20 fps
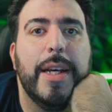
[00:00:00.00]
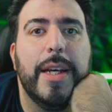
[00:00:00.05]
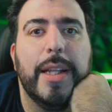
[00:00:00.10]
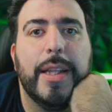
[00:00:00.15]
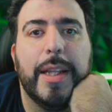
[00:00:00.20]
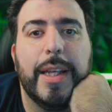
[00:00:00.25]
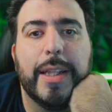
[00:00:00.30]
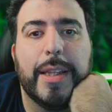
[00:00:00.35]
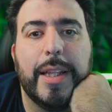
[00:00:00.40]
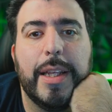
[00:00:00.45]

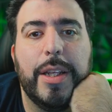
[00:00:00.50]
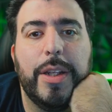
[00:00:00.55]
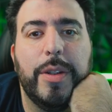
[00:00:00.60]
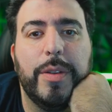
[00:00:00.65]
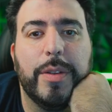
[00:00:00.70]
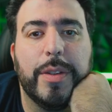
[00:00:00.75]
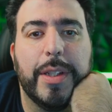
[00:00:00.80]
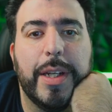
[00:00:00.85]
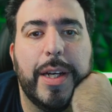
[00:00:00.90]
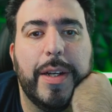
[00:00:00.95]
like they
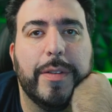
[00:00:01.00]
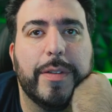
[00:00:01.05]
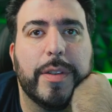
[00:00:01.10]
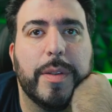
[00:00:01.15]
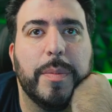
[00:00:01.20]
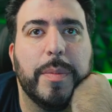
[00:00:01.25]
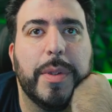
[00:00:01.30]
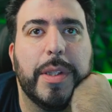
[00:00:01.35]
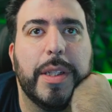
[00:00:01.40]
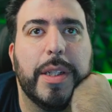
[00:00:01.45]
used to have
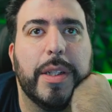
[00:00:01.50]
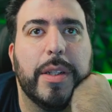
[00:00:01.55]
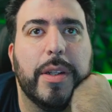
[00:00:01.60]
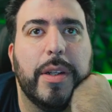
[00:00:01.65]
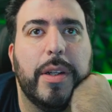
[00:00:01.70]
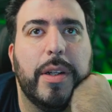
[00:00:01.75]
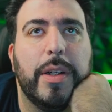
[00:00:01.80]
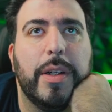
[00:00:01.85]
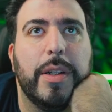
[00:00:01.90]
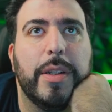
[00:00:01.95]
something
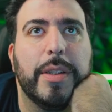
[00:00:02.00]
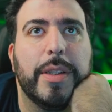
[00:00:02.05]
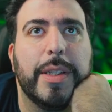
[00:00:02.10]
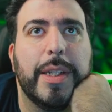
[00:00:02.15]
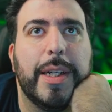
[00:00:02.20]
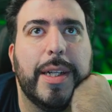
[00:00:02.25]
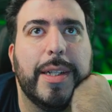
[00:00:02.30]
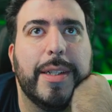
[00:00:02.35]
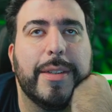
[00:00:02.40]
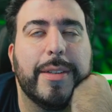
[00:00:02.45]
called
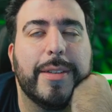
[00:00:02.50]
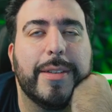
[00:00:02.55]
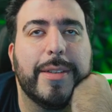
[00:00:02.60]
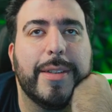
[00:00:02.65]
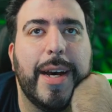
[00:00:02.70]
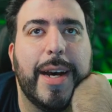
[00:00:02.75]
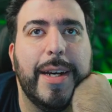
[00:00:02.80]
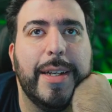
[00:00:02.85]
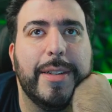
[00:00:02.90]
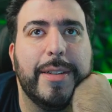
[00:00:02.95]
uh,
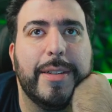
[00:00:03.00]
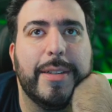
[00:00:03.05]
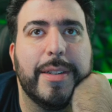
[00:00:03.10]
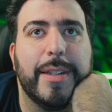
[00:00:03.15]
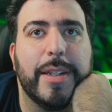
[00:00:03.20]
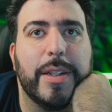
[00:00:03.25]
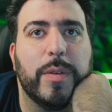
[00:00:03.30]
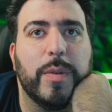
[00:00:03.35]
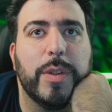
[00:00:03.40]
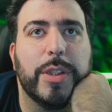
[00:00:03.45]
side
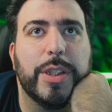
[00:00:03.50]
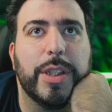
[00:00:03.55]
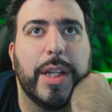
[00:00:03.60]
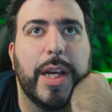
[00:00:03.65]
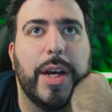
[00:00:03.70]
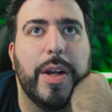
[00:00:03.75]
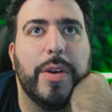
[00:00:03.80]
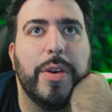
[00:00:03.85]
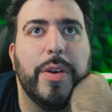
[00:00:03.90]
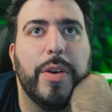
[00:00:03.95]
sync, which
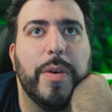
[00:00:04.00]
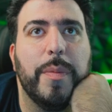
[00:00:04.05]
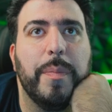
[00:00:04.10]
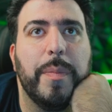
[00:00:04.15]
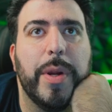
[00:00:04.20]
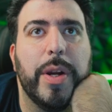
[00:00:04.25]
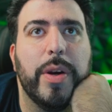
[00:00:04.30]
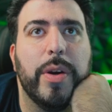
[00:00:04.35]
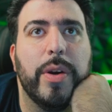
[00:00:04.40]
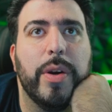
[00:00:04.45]
allowed you to
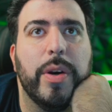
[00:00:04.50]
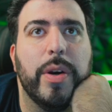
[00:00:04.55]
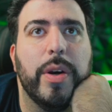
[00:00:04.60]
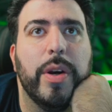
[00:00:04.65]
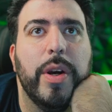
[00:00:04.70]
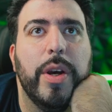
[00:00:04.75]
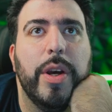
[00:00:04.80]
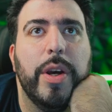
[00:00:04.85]
mirror